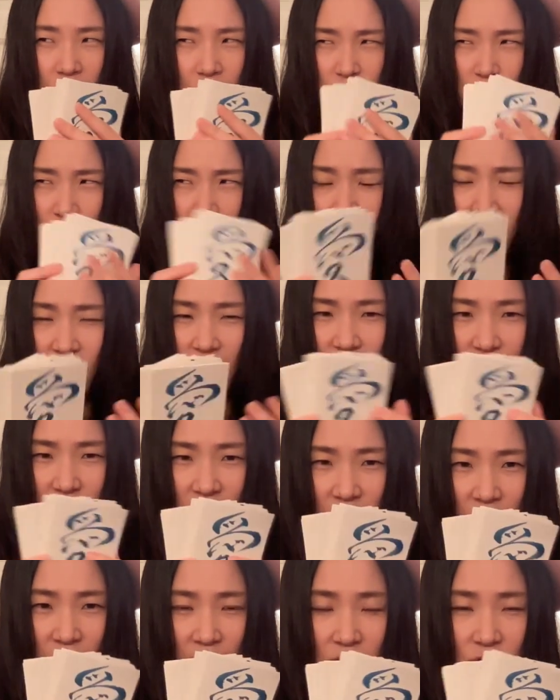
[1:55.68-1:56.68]

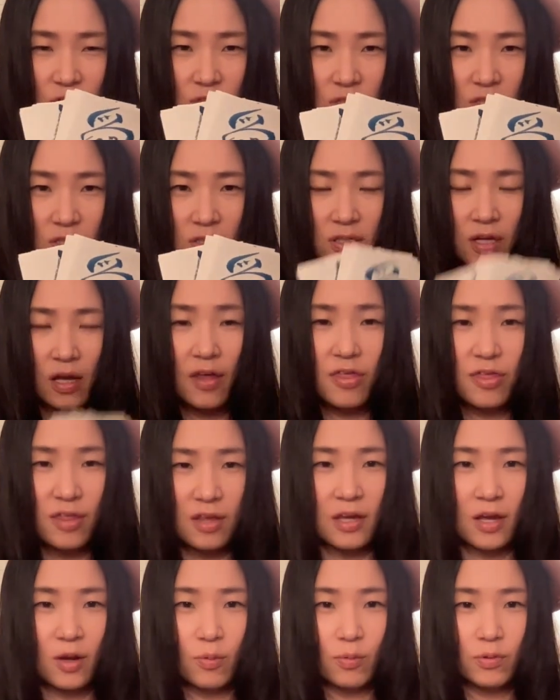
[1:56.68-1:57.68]
specific kanjis. I
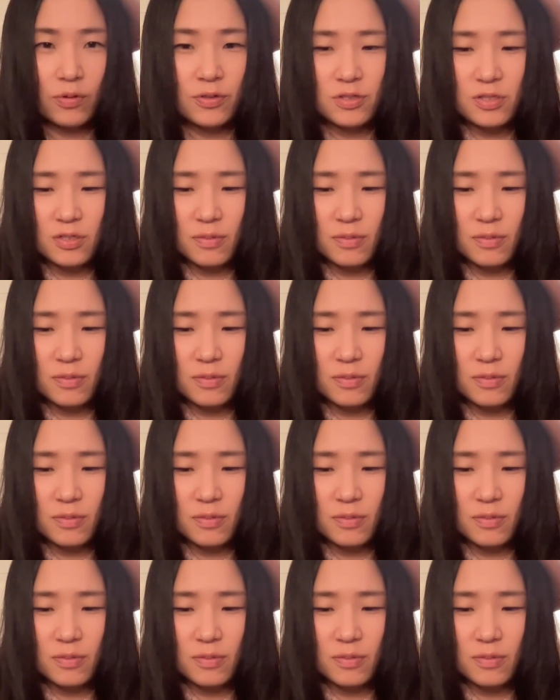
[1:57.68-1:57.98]
think I want